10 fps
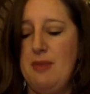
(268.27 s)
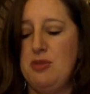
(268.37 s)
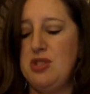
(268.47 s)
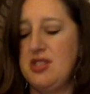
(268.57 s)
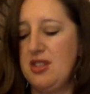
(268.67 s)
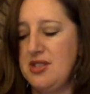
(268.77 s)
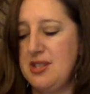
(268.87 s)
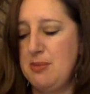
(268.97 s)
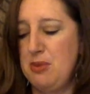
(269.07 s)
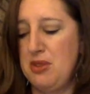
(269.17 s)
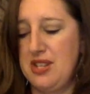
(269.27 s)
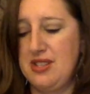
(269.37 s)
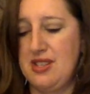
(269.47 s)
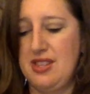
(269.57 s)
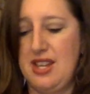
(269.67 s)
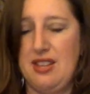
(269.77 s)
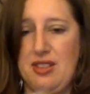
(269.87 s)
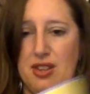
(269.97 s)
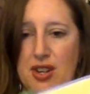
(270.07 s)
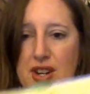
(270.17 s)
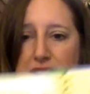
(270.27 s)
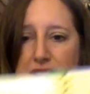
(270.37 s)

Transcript: Just little simple things that they can learn